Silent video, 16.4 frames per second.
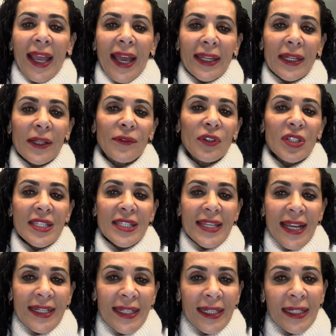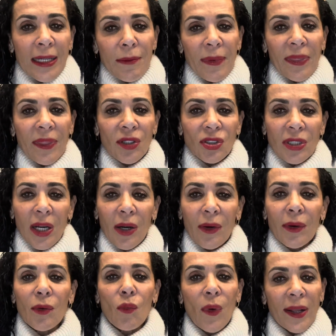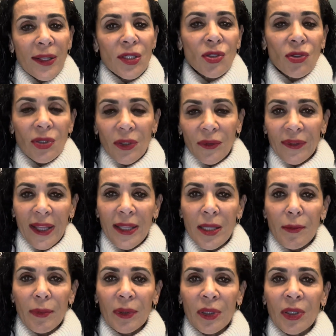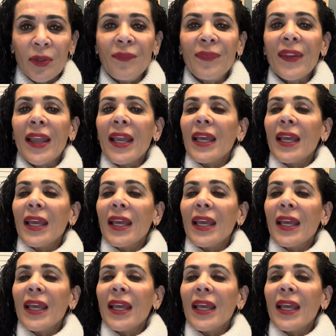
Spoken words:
And if you're standing up in the shower, once you deflate the balloon,